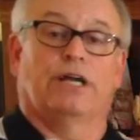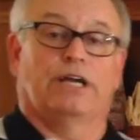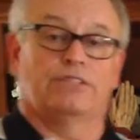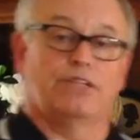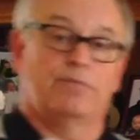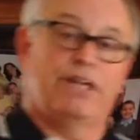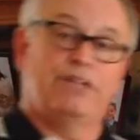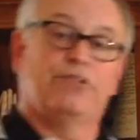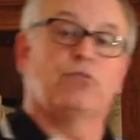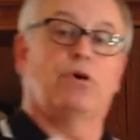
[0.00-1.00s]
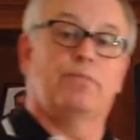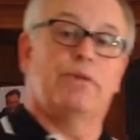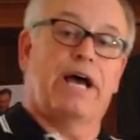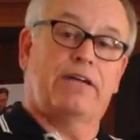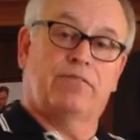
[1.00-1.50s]
as they made their way
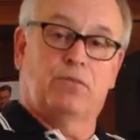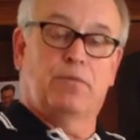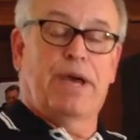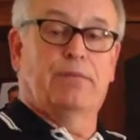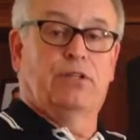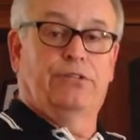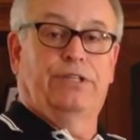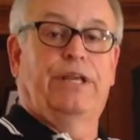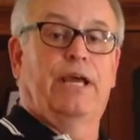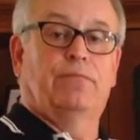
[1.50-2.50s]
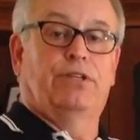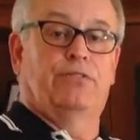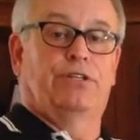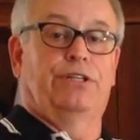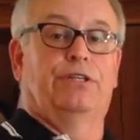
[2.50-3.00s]
back from the Babylonian
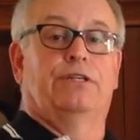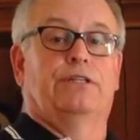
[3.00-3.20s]
captivity